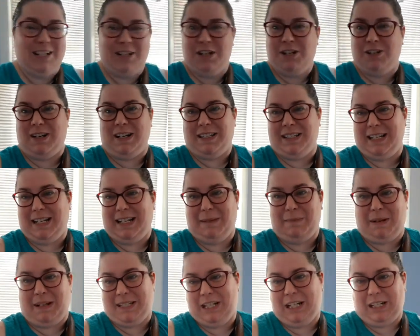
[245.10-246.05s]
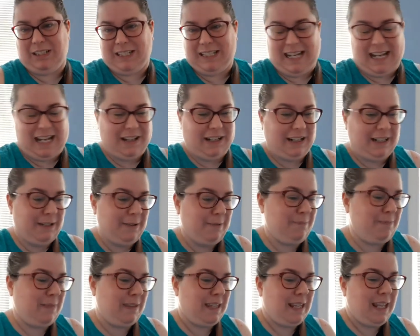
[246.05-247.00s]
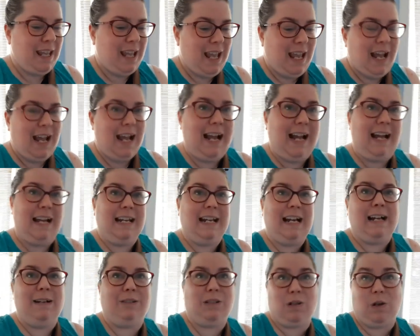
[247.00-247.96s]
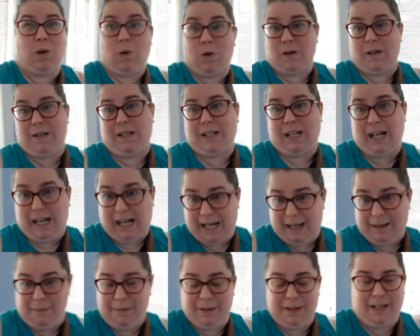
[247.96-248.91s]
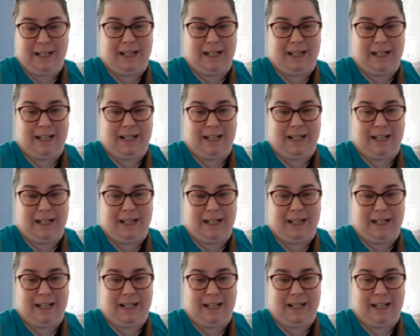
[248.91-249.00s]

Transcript: do the dressing. I mix it all together and uh, do corn on the cob,